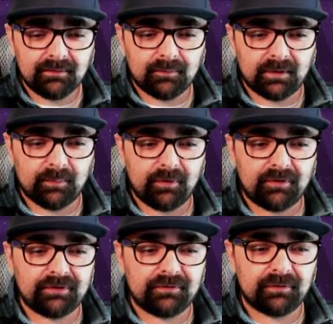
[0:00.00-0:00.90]
I'm going to
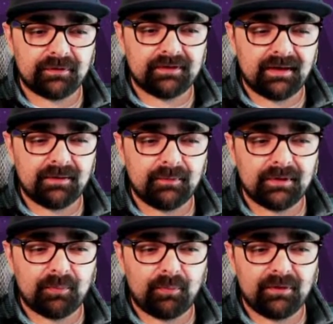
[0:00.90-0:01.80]
pause this for a second. We're
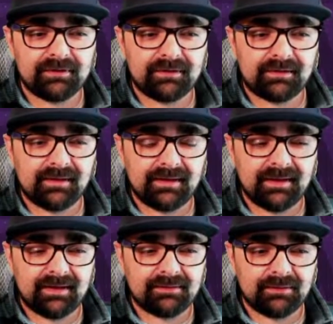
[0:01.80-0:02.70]
going to poison the clan
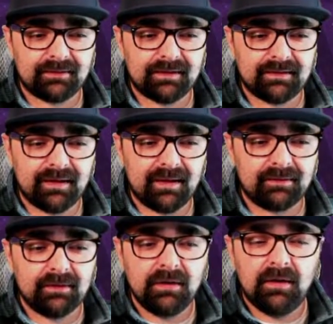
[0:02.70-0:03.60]
castle to take that
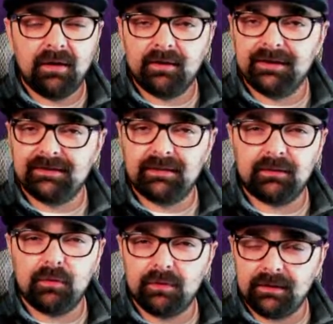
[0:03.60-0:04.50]
out. We're going to send
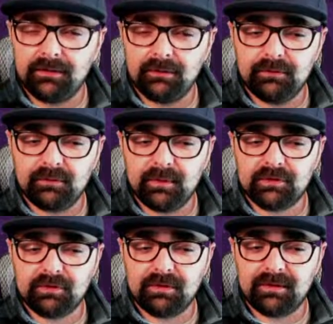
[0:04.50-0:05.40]
a coconut loon to make
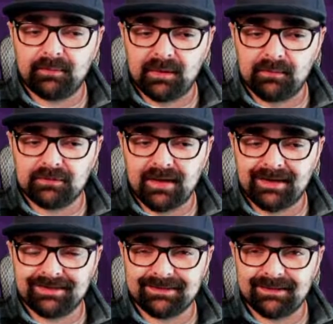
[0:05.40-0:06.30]
sure that our baby
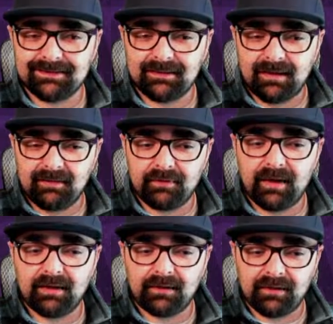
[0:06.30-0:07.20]
dragon stays alive
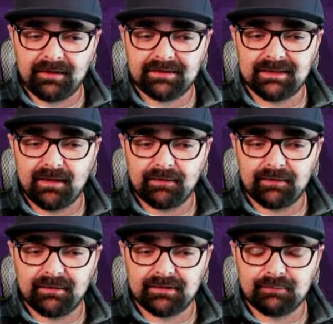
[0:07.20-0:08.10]
and cuts
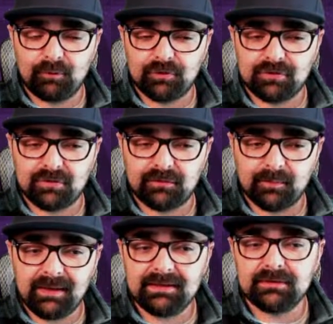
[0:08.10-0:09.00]
out this portion of the
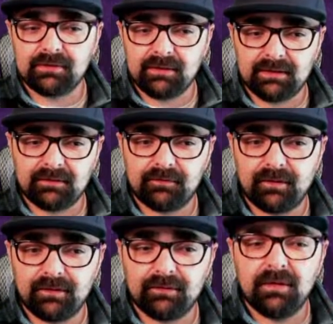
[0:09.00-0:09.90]
base to create the
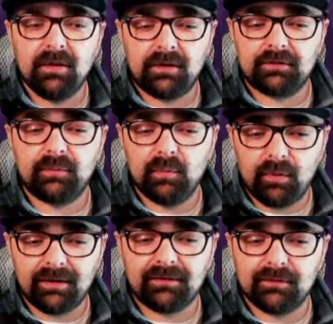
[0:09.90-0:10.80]
funnel, because we
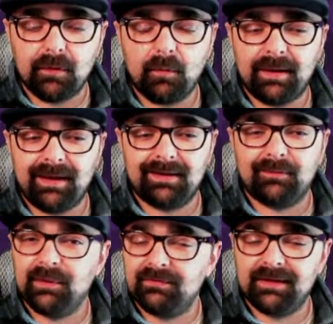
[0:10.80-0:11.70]
want to go in.
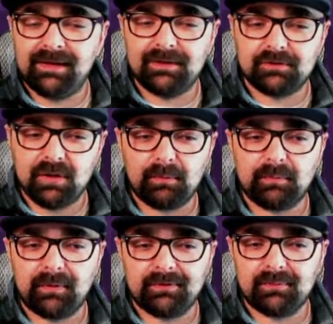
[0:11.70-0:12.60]
And we even got a jump
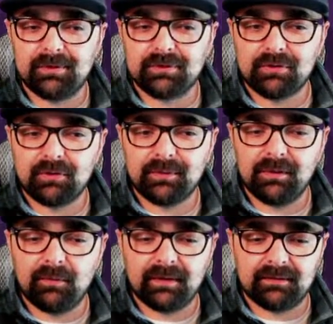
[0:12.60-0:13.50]
spell to make sure that we
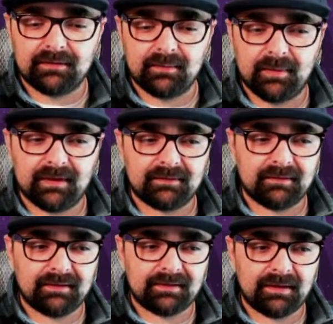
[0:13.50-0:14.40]
go into the base. So
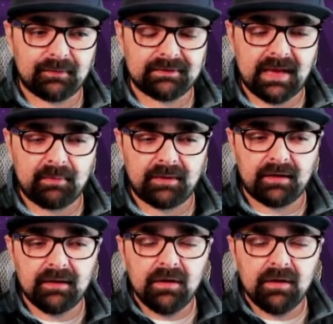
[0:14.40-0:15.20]
that's kind of what's happening.